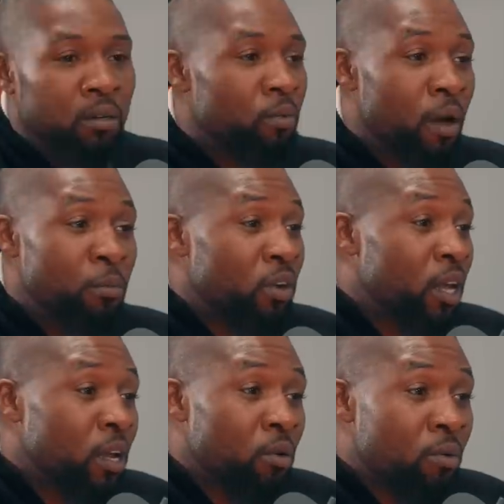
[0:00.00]
Red Bull
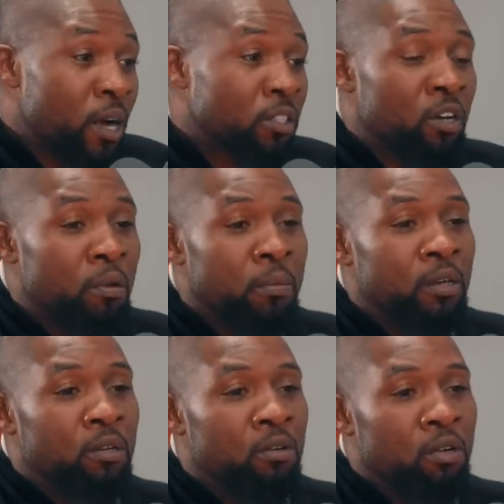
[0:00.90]
King of the Rock tournament.
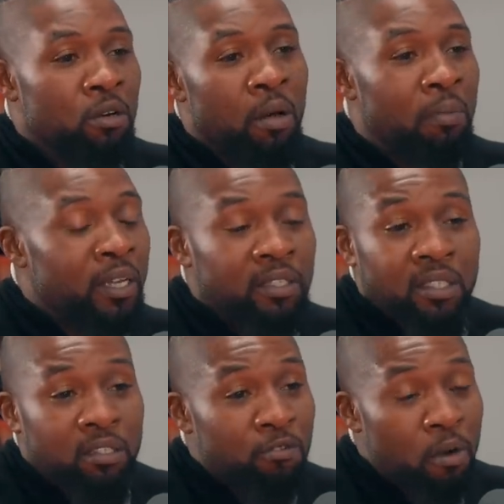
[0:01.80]
Wow. You know, I played
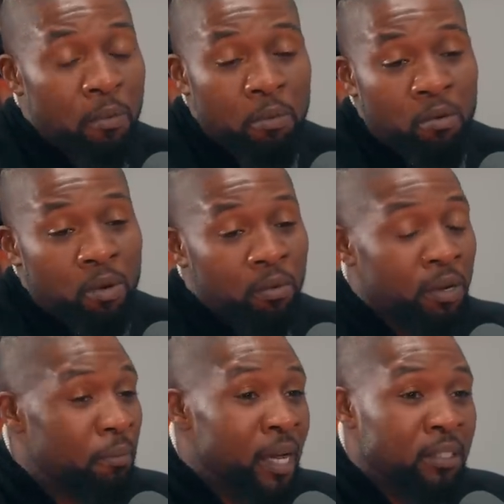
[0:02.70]
64 people one on
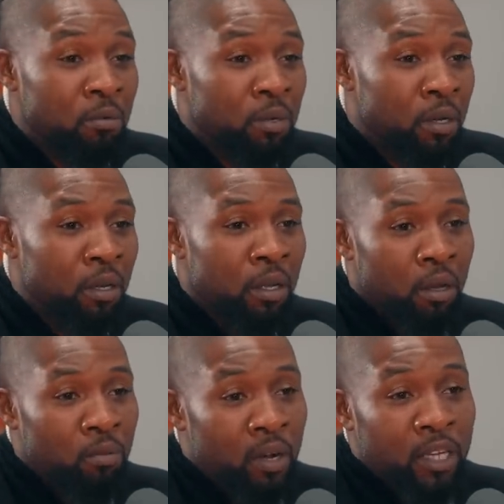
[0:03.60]
one in basketball.
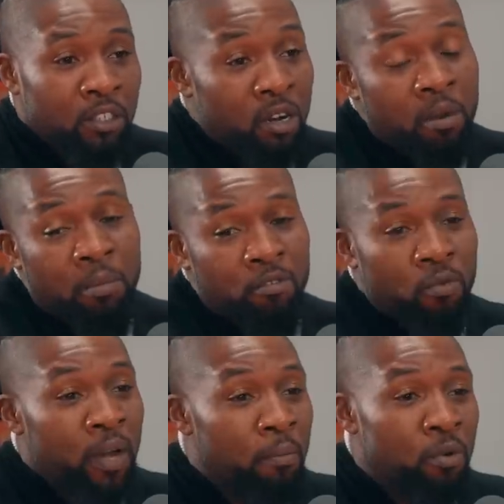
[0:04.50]
I won that tournament for
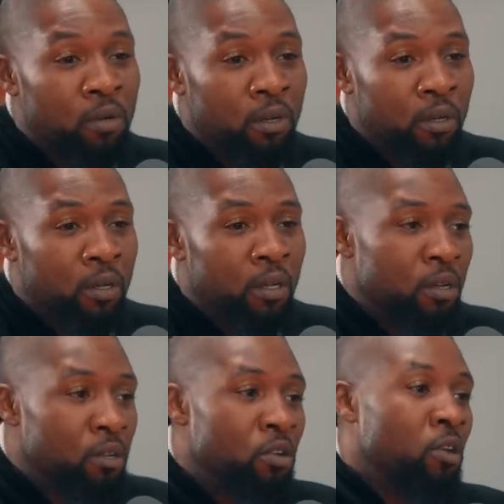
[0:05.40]
Red Bull,
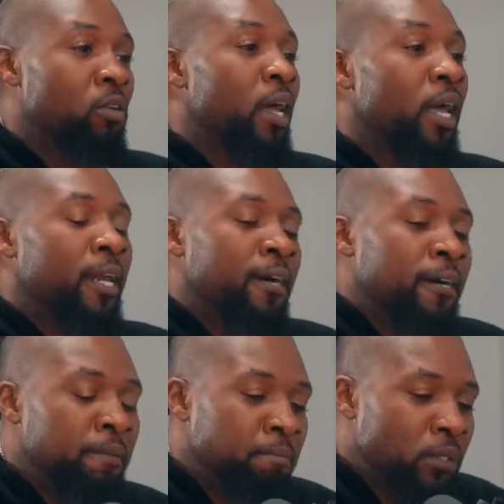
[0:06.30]
you know, and
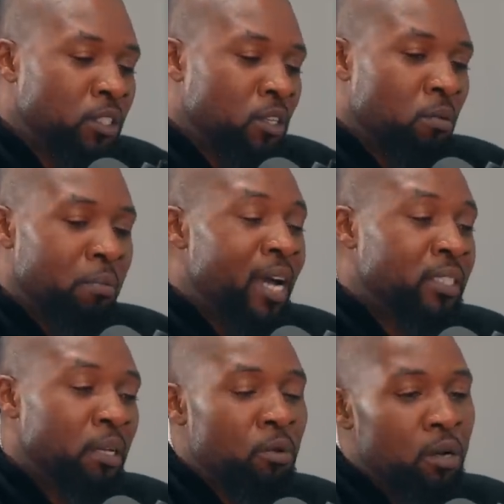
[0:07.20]
um, so
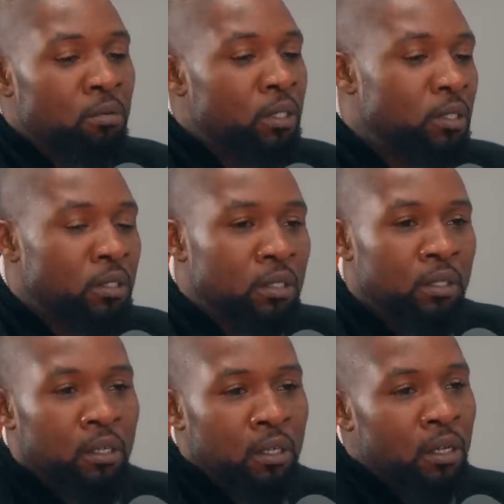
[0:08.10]
basketball was
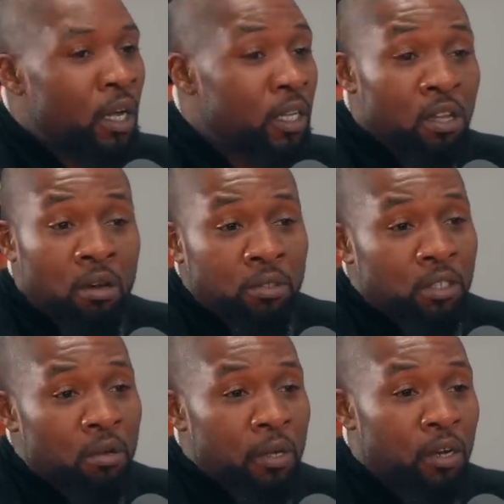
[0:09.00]
I thought was
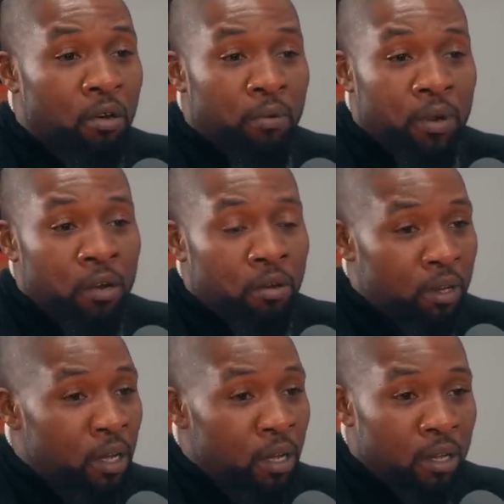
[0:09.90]
gonna be Your a vehicle, career.
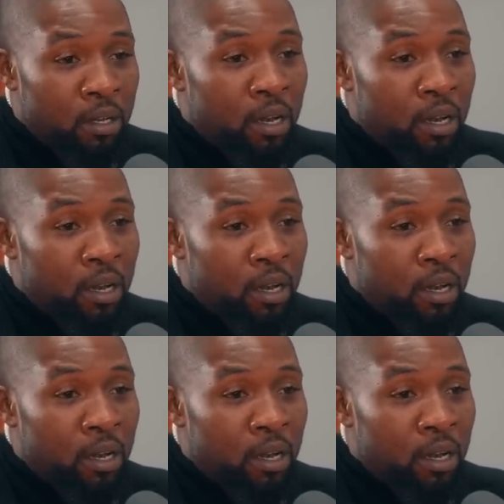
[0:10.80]
Yeah. yeah.